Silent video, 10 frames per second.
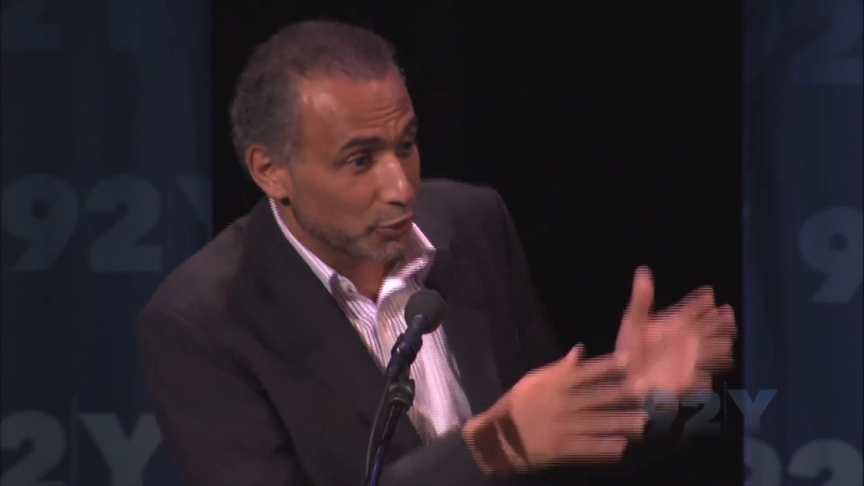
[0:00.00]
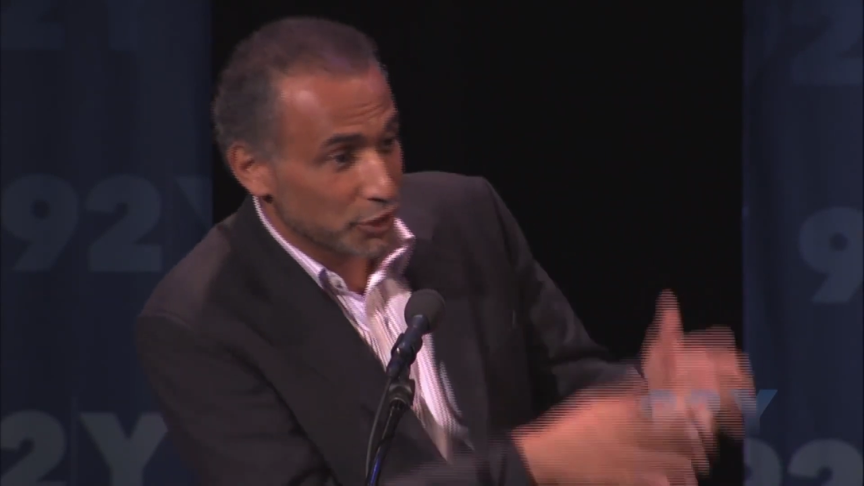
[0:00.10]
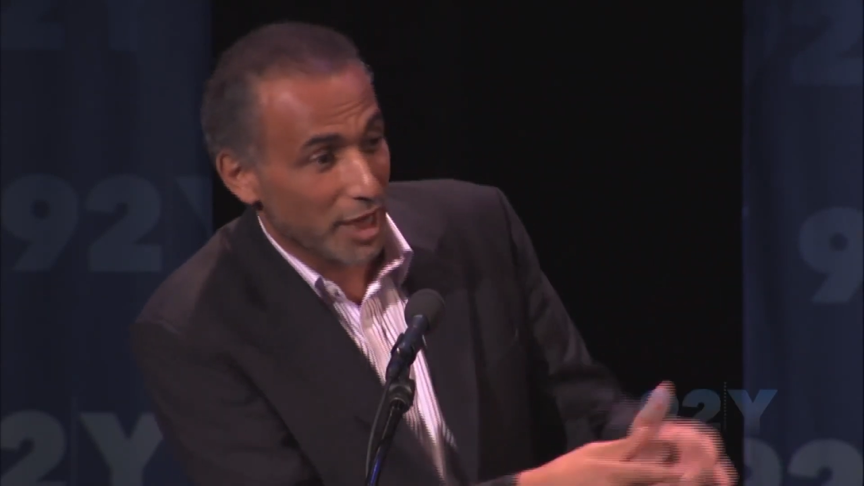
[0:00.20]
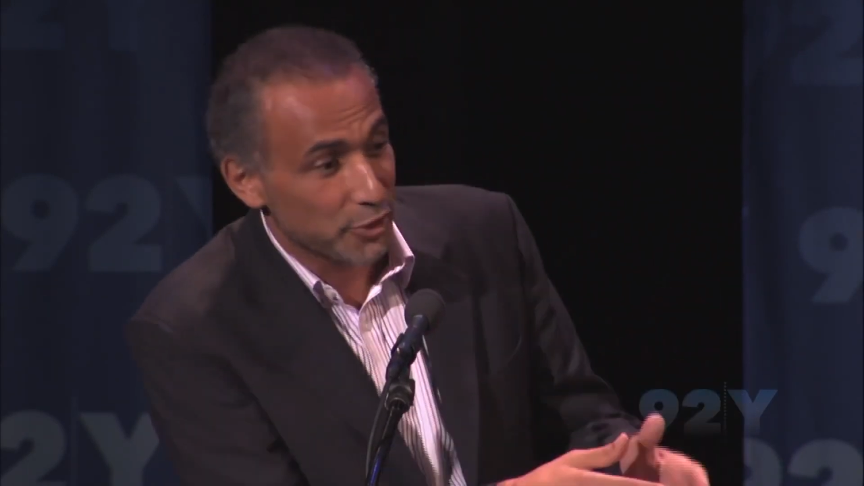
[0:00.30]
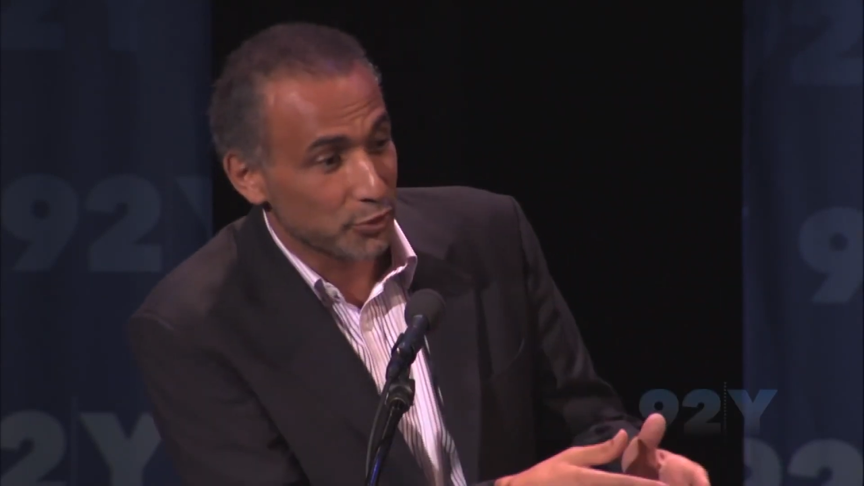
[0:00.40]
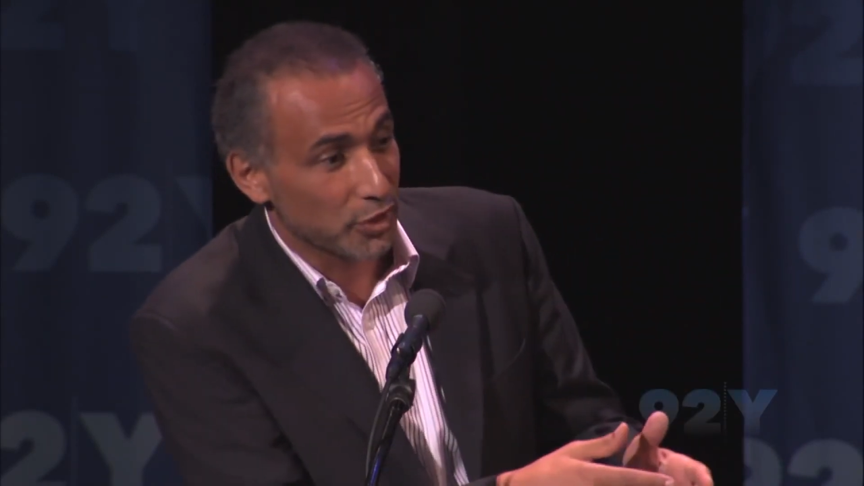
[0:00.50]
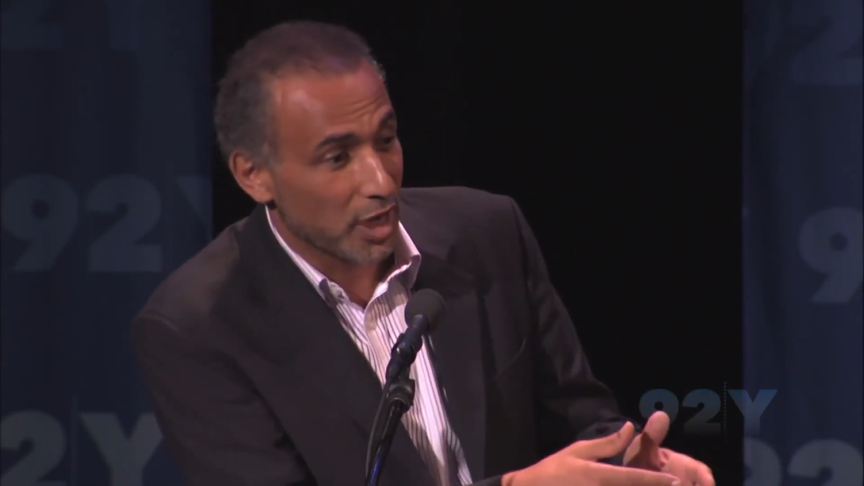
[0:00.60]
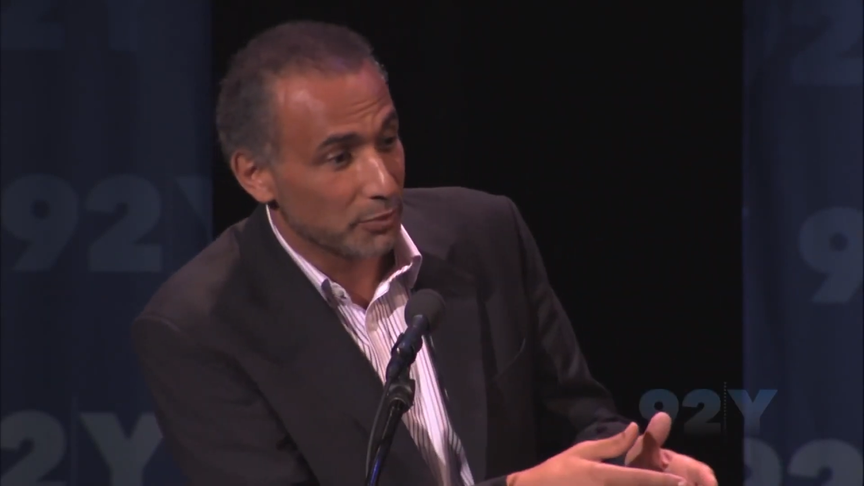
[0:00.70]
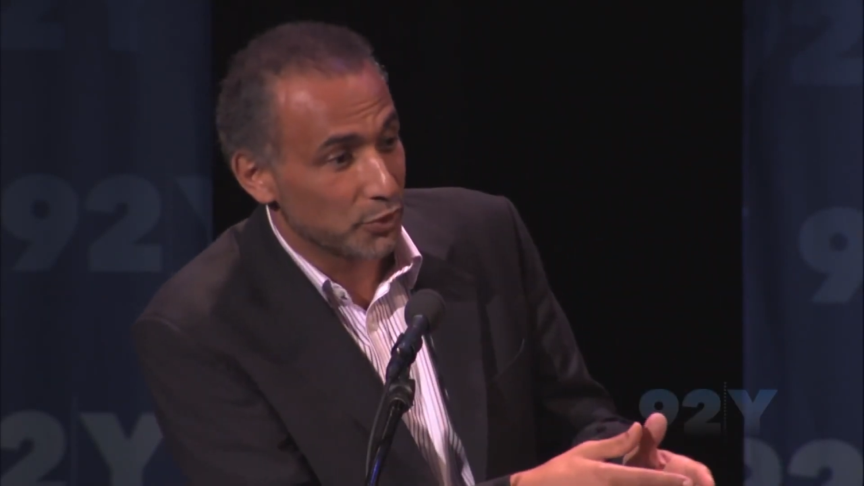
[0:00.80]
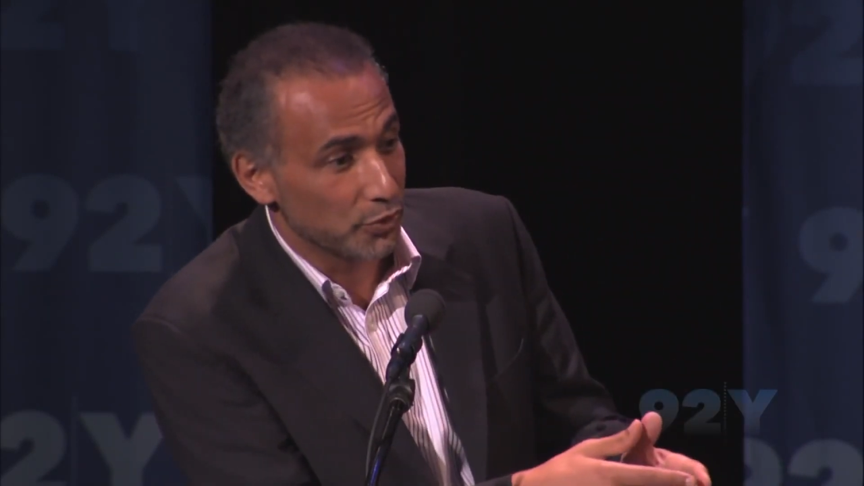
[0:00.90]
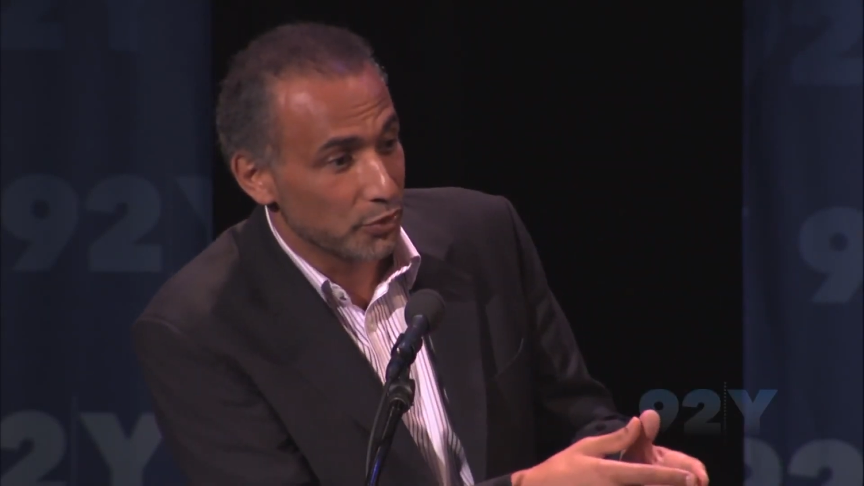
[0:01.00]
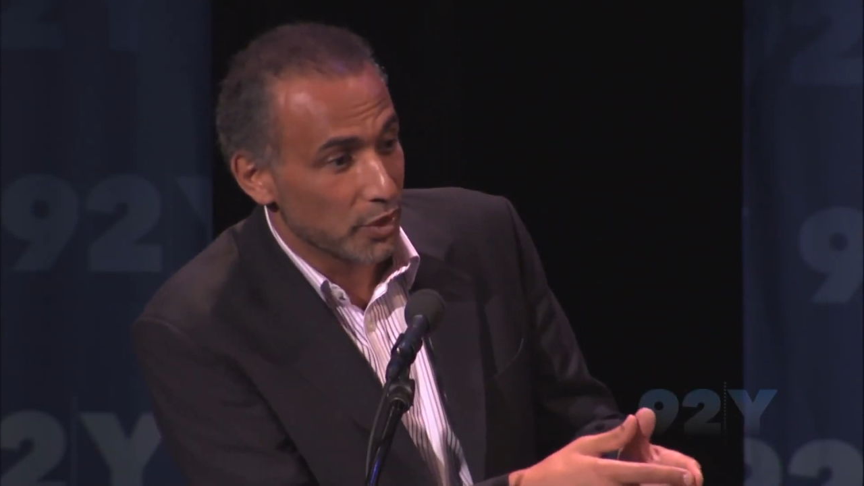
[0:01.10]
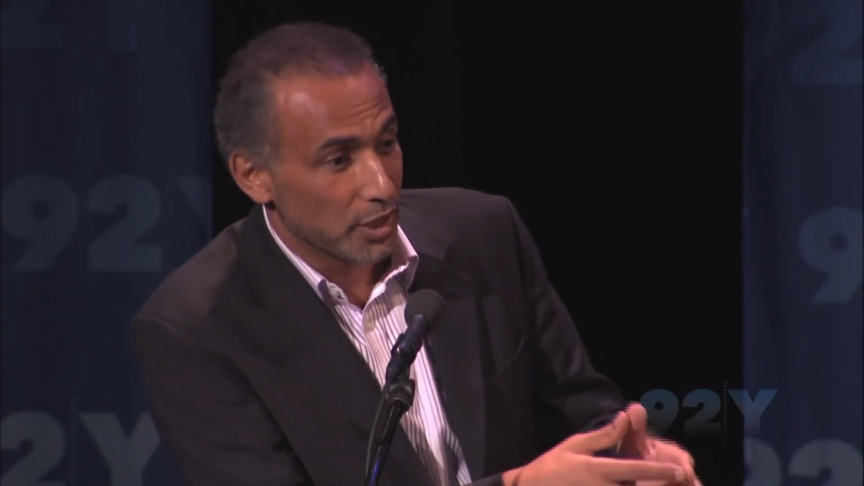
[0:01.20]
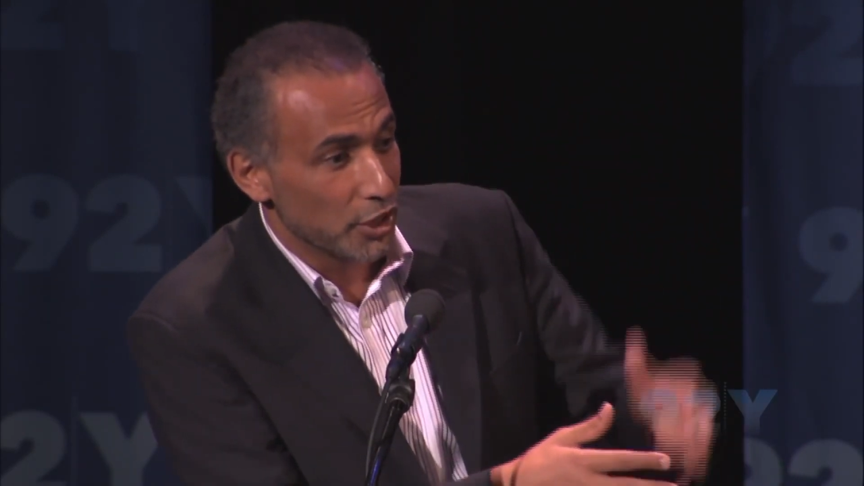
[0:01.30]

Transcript: to just to come to